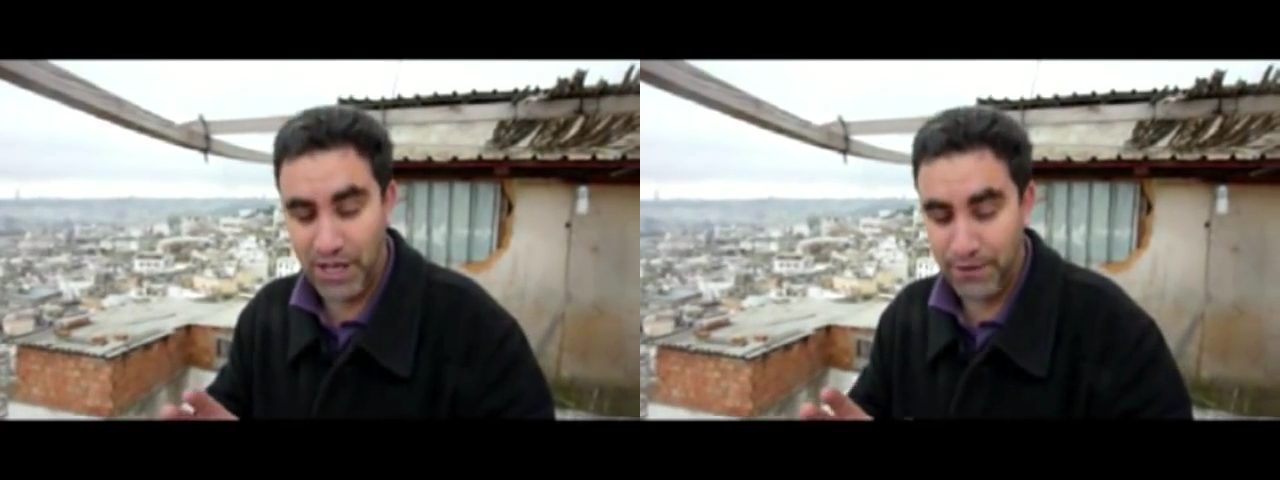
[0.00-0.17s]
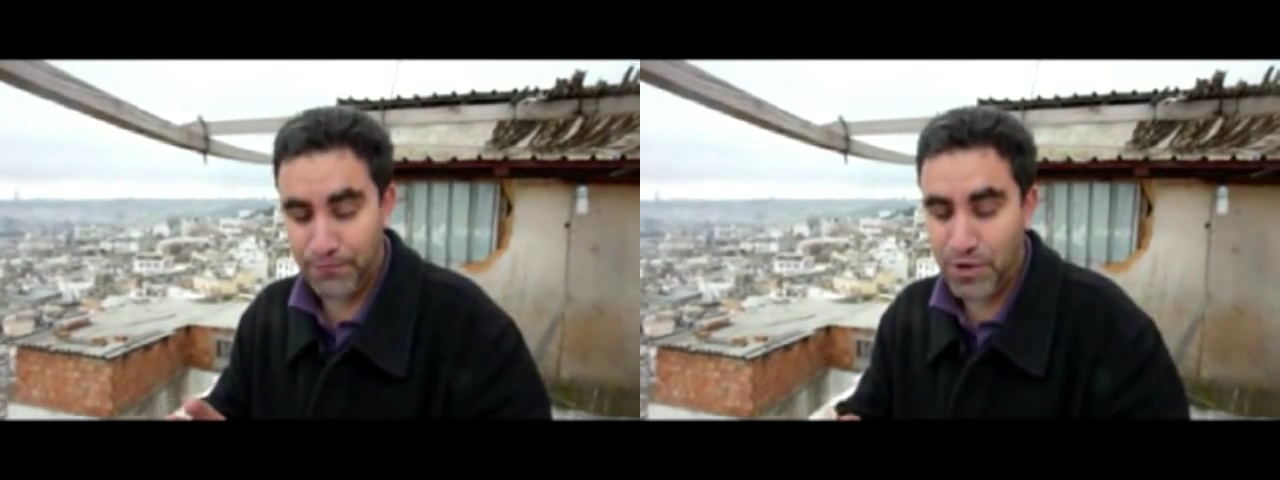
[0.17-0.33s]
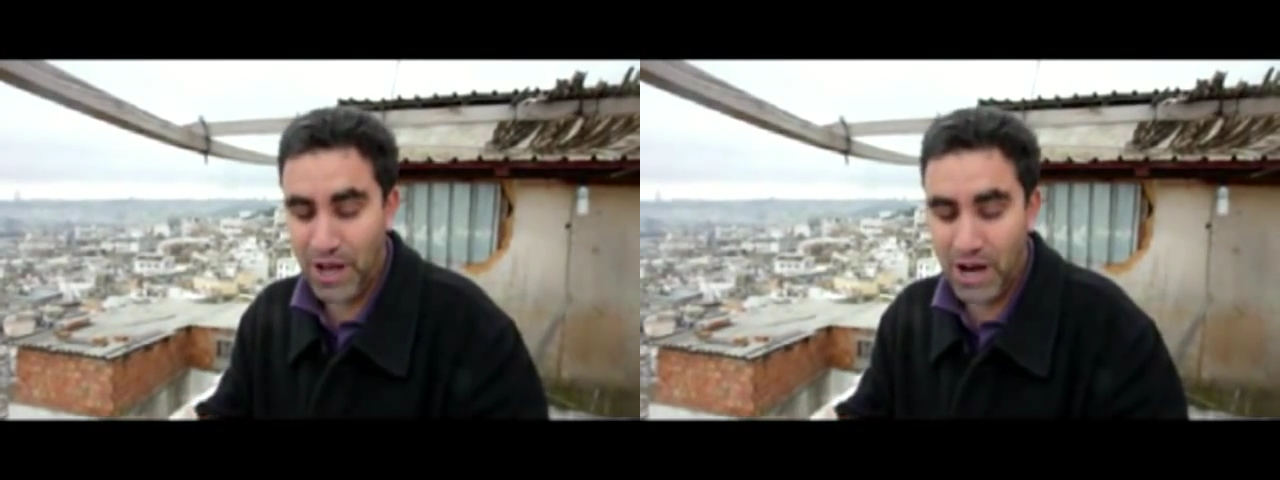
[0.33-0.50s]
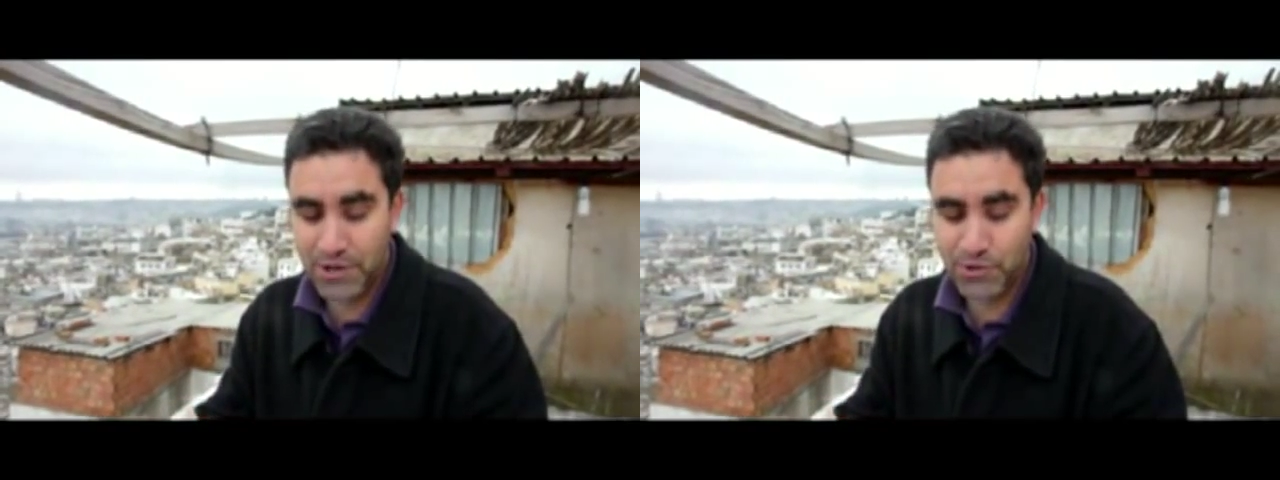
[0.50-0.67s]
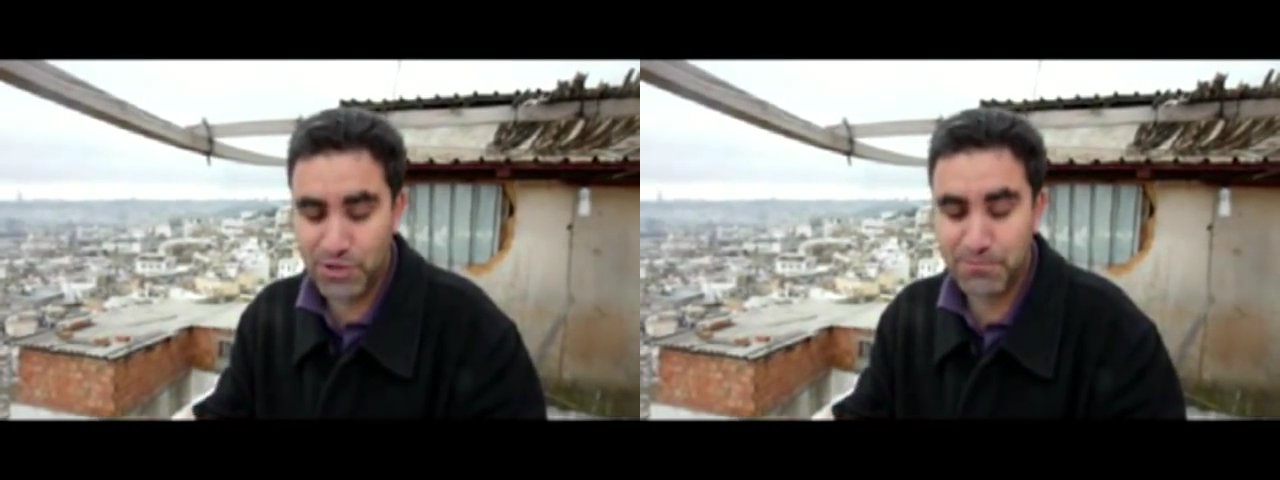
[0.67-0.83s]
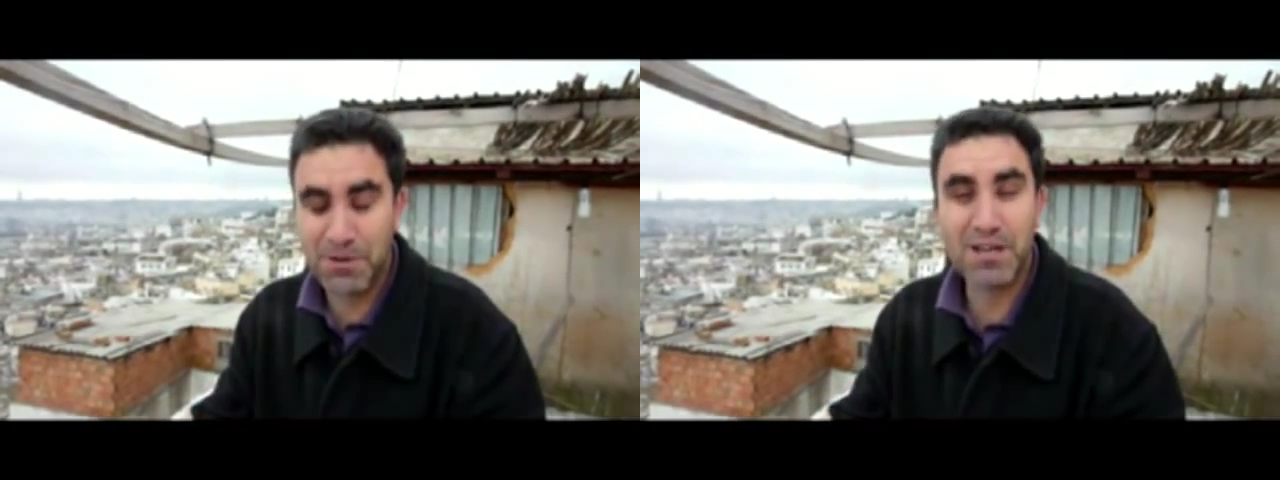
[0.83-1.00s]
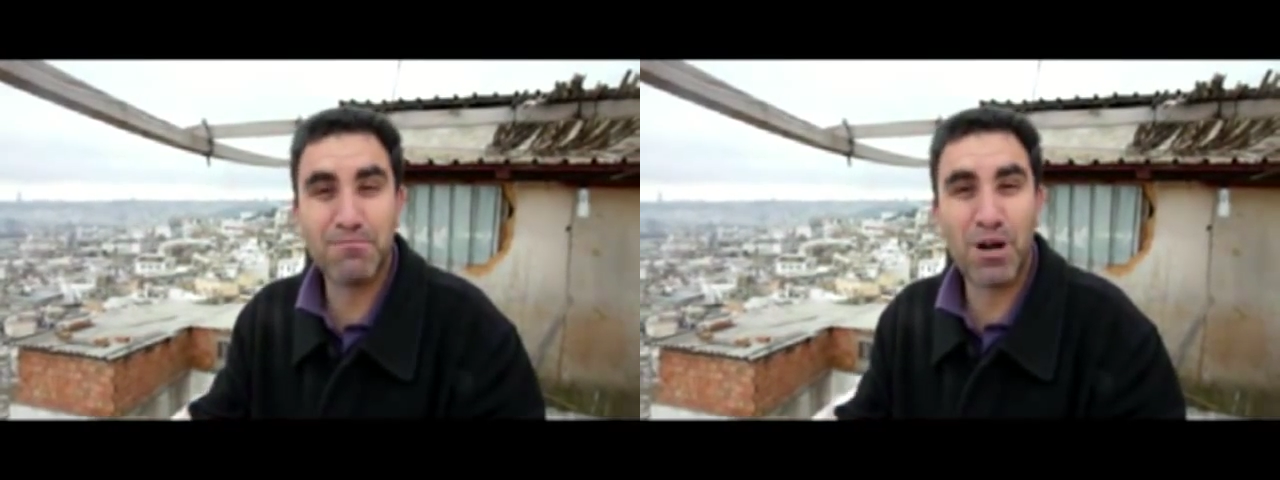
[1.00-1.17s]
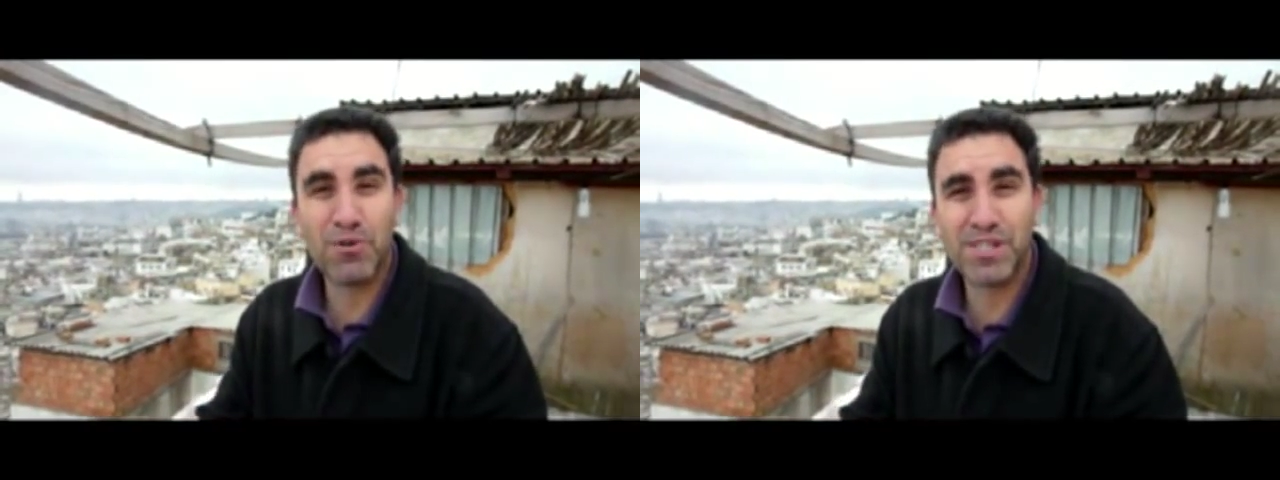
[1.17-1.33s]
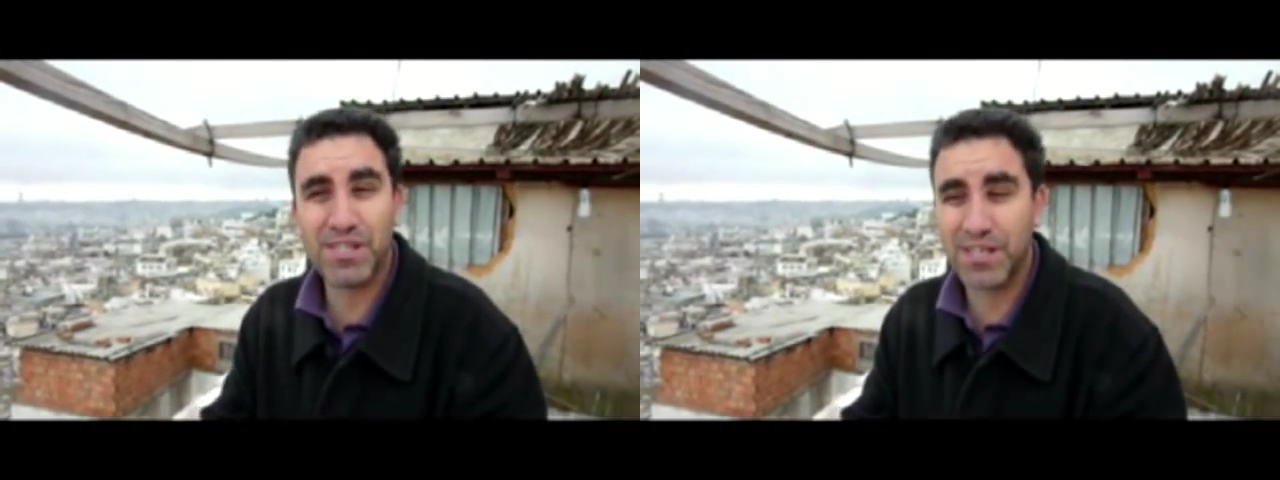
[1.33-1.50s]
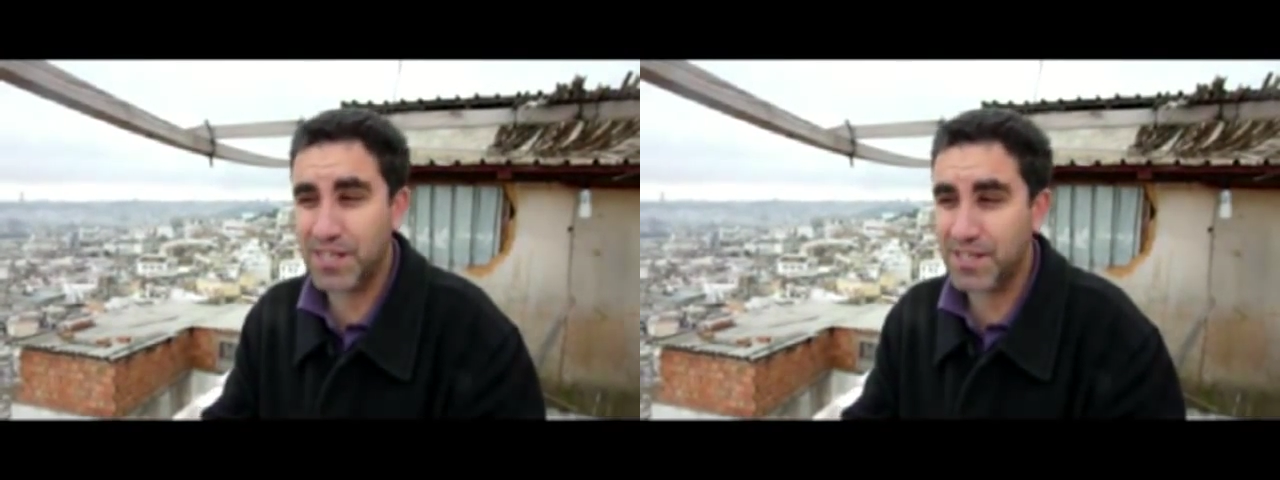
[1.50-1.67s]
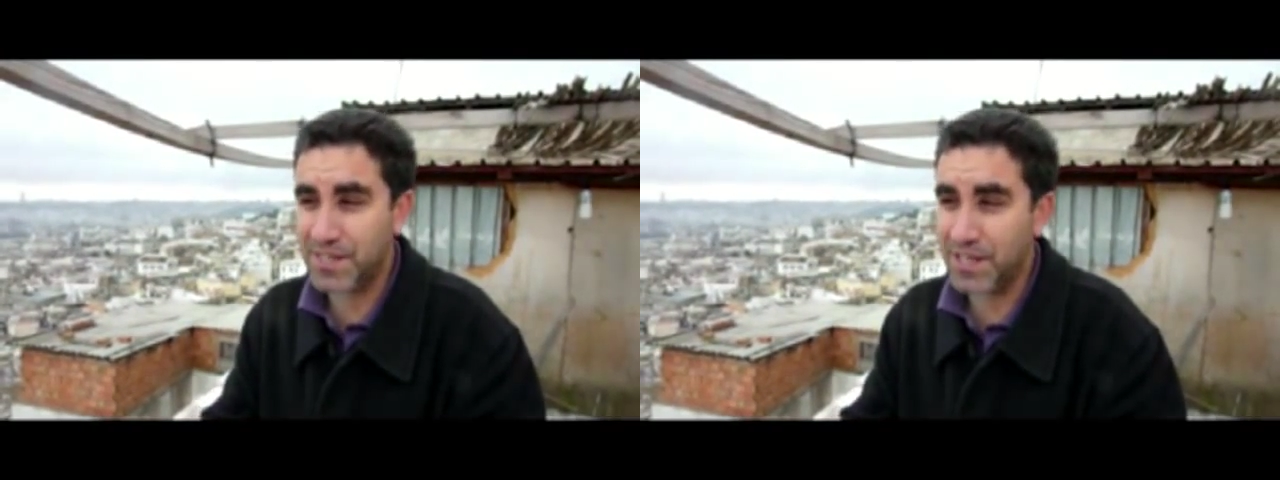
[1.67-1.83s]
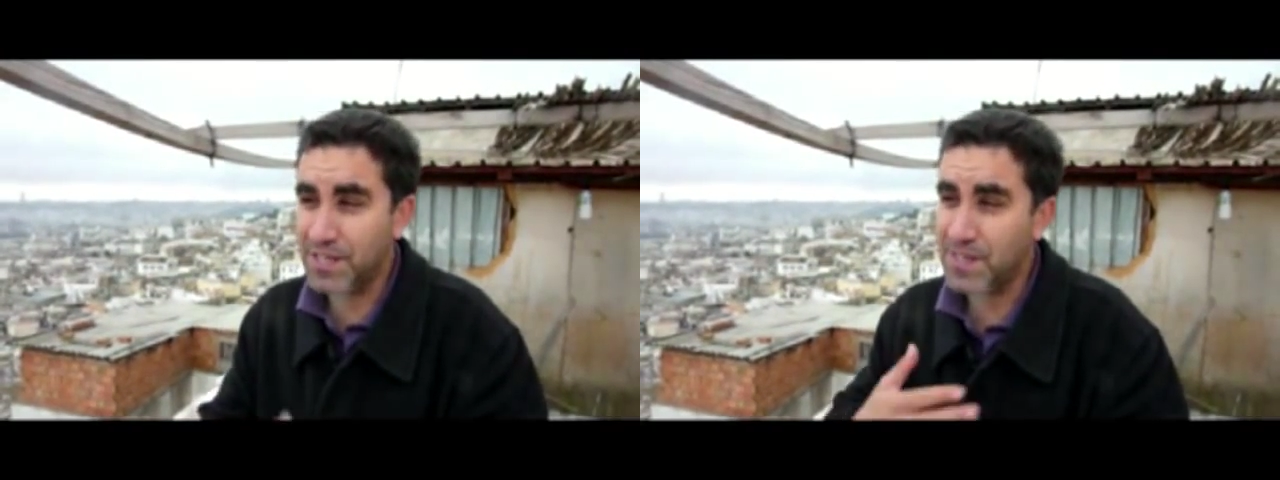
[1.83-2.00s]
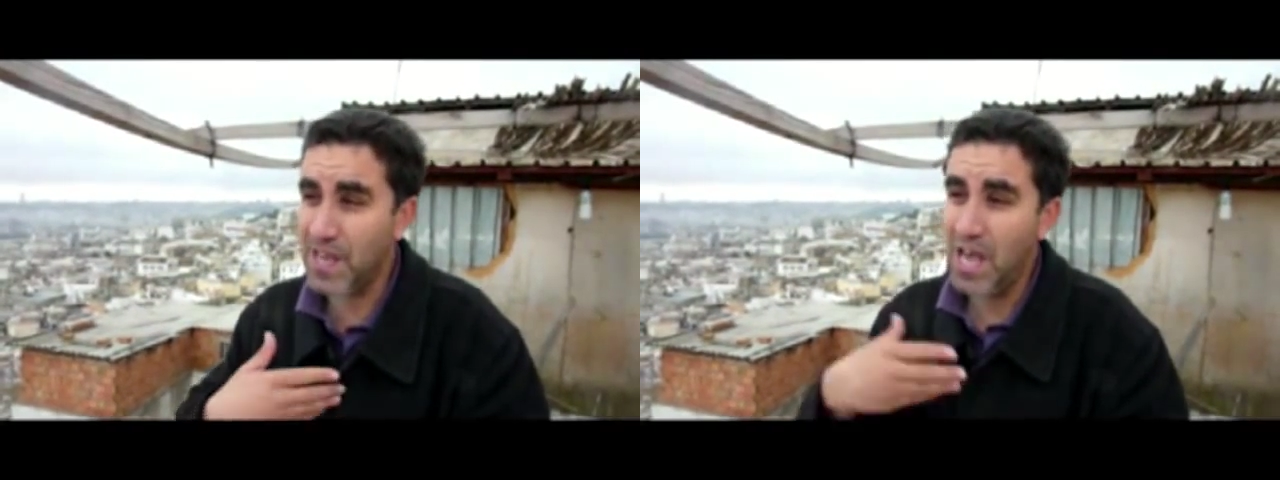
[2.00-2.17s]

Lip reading: if we are to speak about statistics,